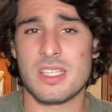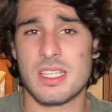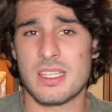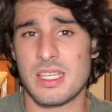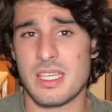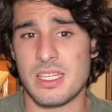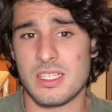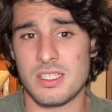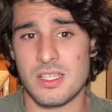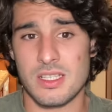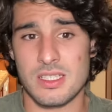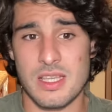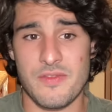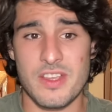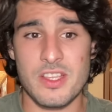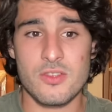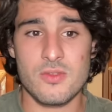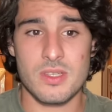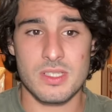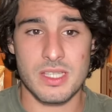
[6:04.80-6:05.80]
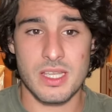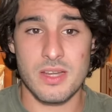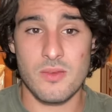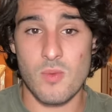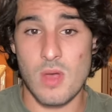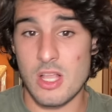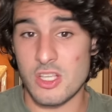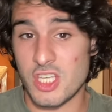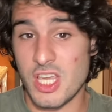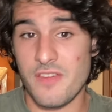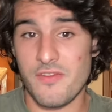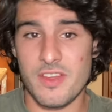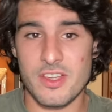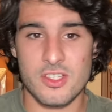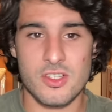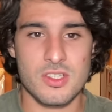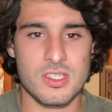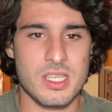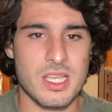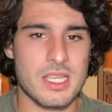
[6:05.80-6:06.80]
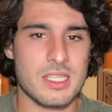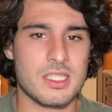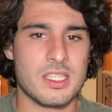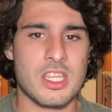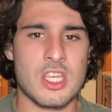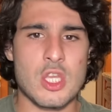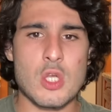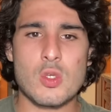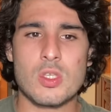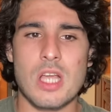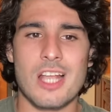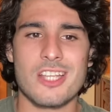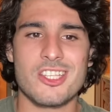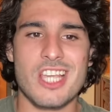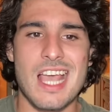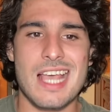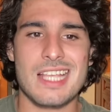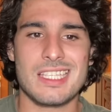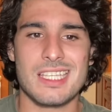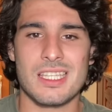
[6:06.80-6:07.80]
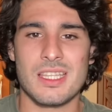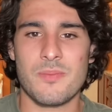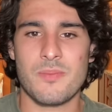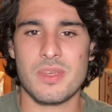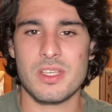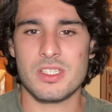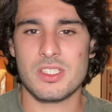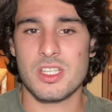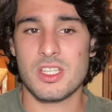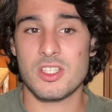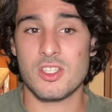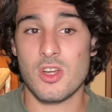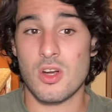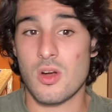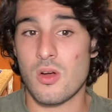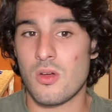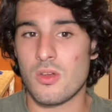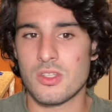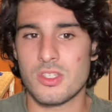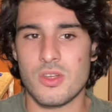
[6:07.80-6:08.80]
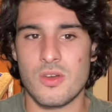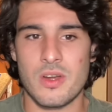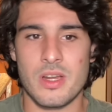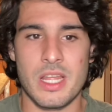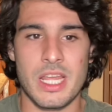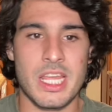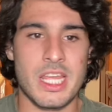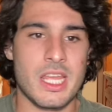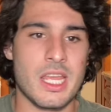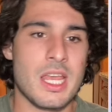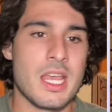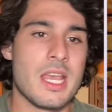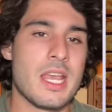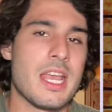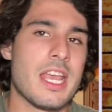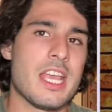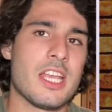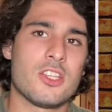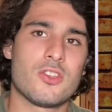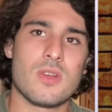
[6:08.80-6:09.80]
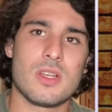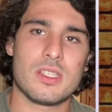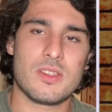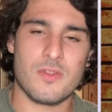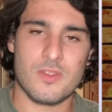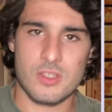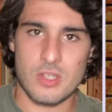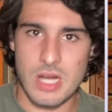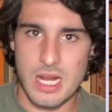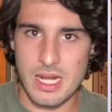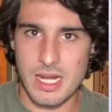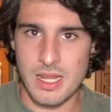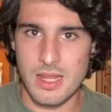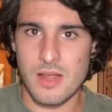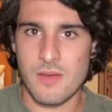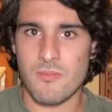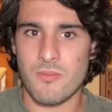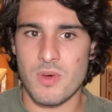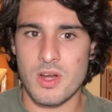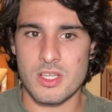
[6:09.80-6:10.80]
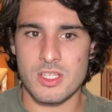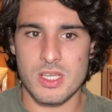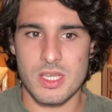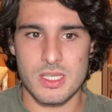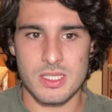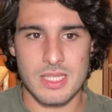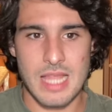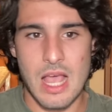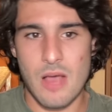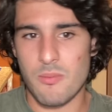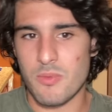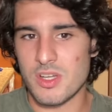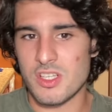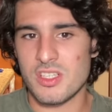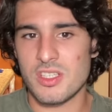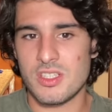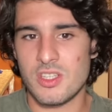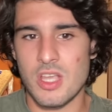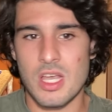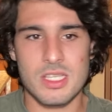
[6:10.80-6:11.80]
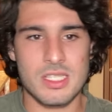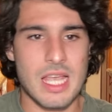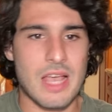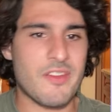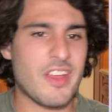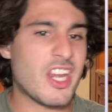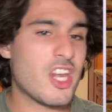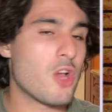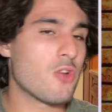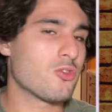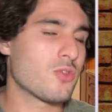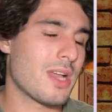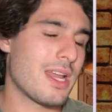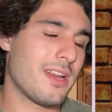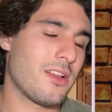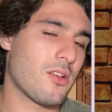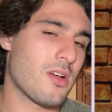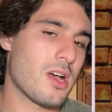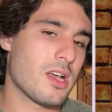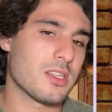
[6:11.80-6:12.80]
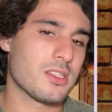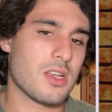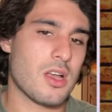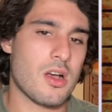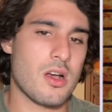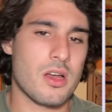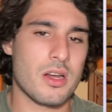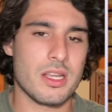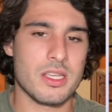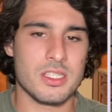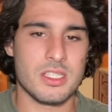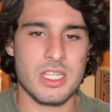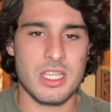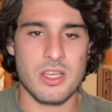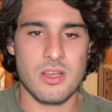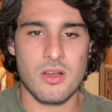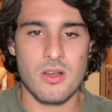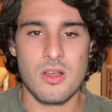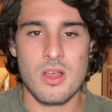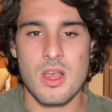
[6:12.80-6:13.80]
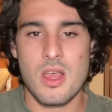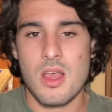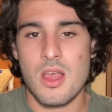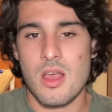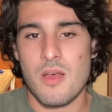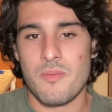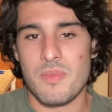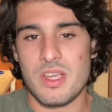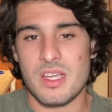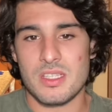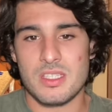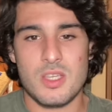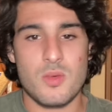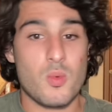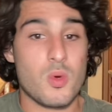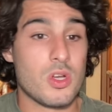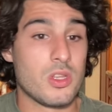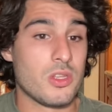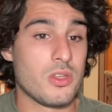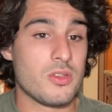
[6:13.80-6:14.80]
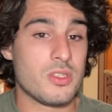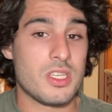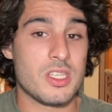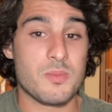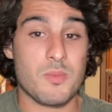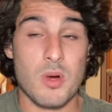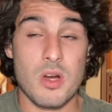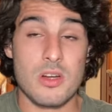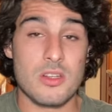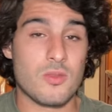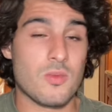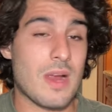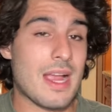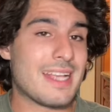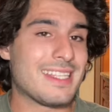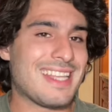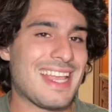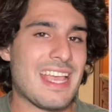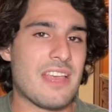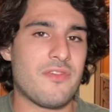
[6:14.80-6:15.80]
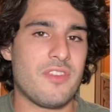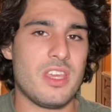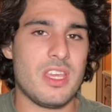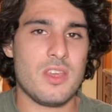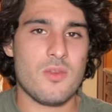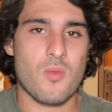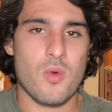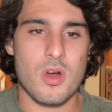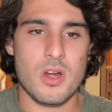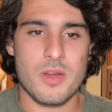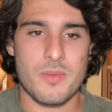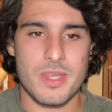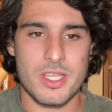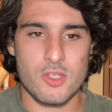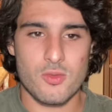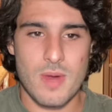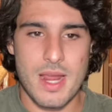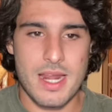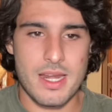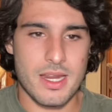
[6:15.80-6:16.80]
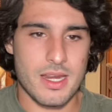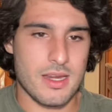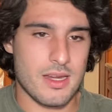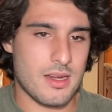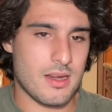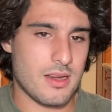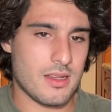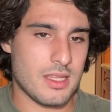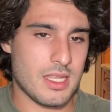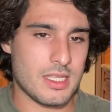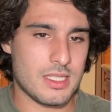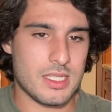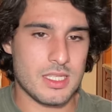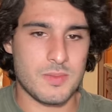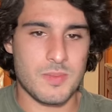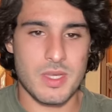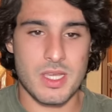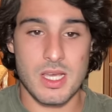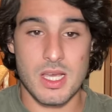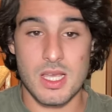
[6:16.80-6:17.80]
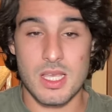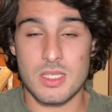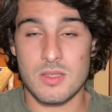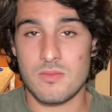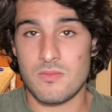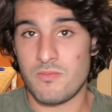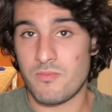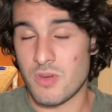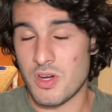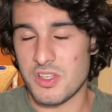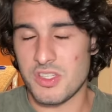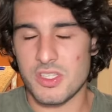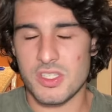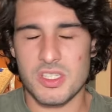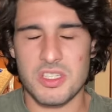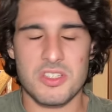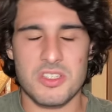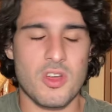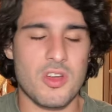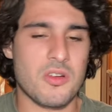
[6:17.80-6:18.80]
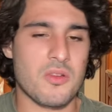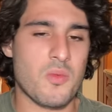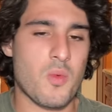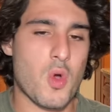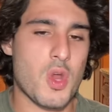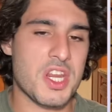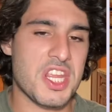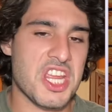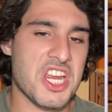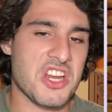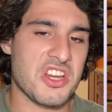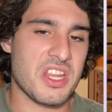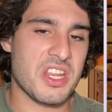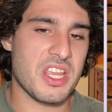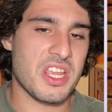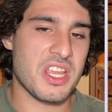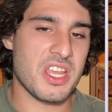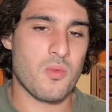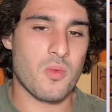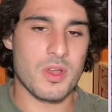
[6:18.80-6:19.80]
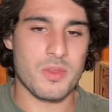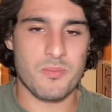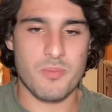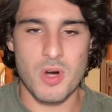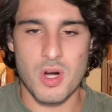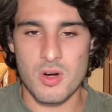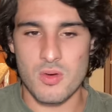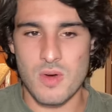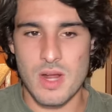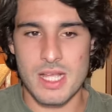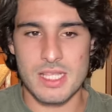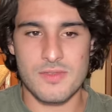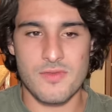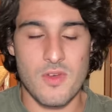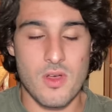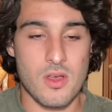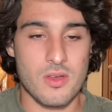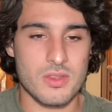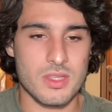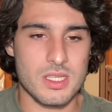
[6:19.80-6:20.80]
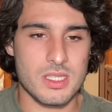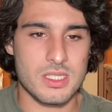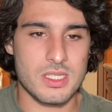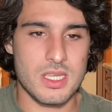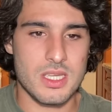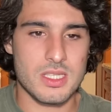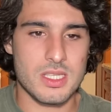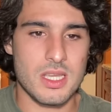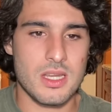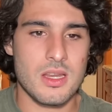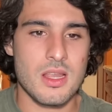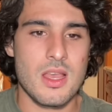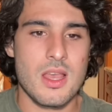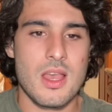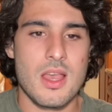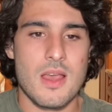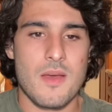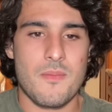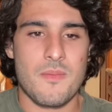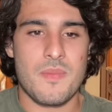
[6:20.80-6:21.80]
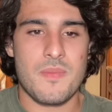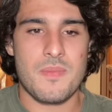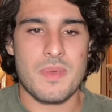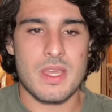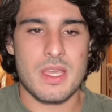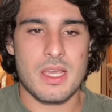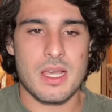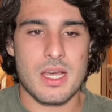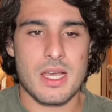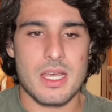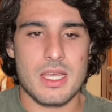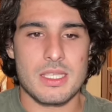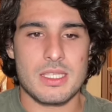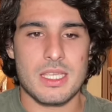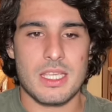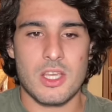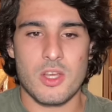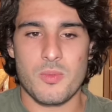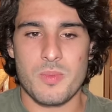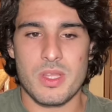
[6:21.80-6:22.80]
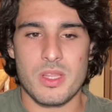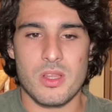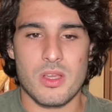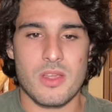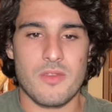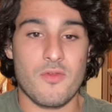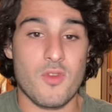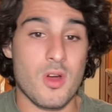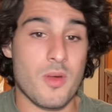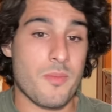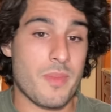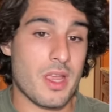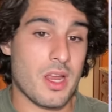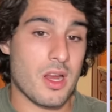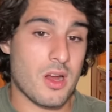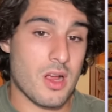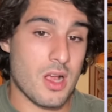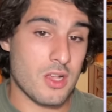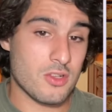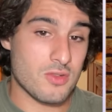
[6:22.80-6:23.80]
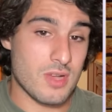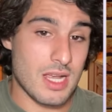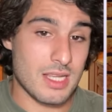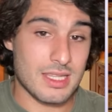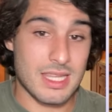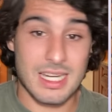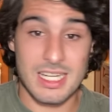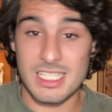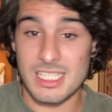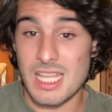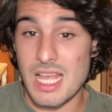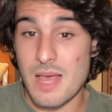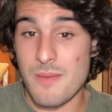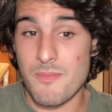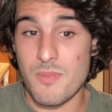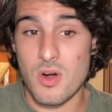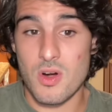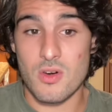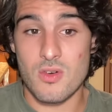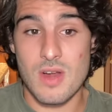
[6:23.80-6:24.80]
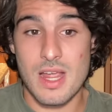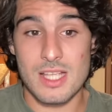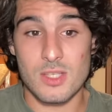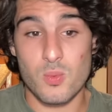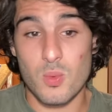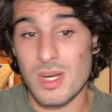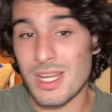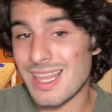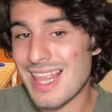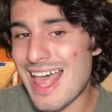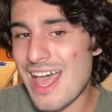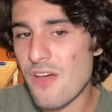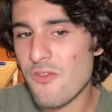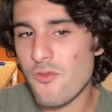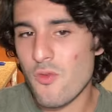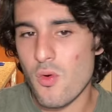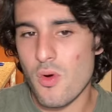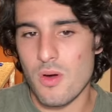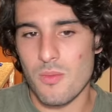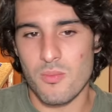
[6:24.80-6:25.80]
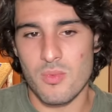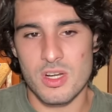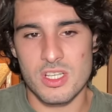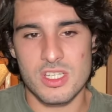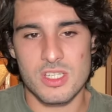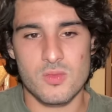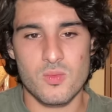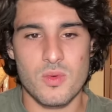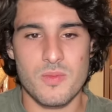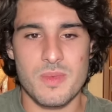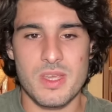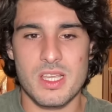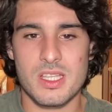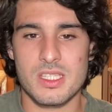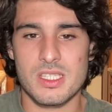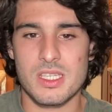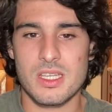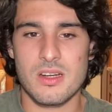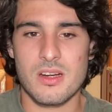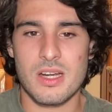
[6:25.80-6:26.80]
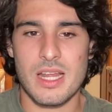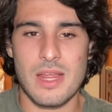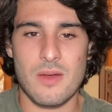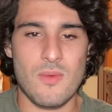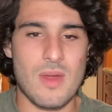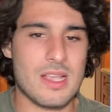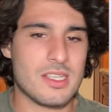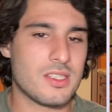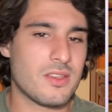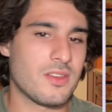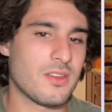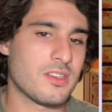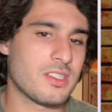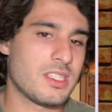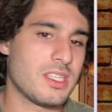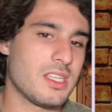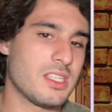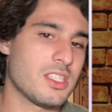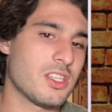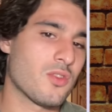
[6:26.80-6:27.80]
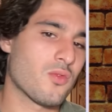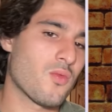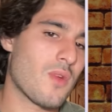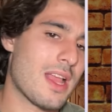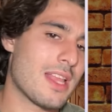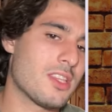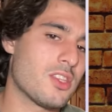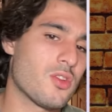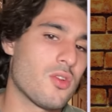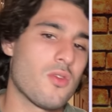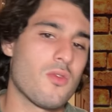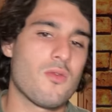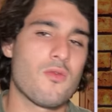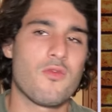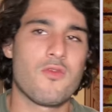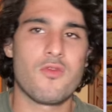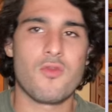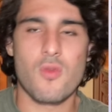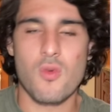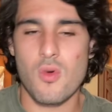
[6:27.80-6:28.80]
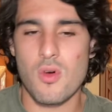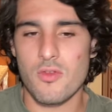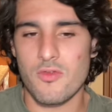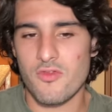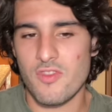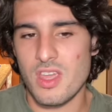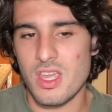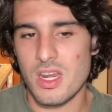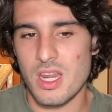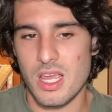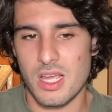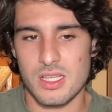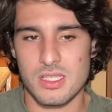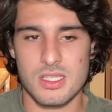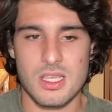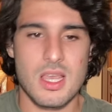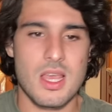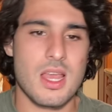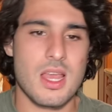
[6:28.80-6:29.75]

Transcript: that the Suns have interest in, while Jake Fisher says the Utah Jazz and the Pistons are also in a interest for trading Bridges. Now, Bridges does have a no trade clause on his deal because he will lose his Bird rights if he were to be traded. This is because Bridges is on a 1-year deal with Bird rights following this season, because he'll be looking for a bigger contract than his non-Bird rights would allow for. Bridges would be considered a rest of the season rental for Phoenix.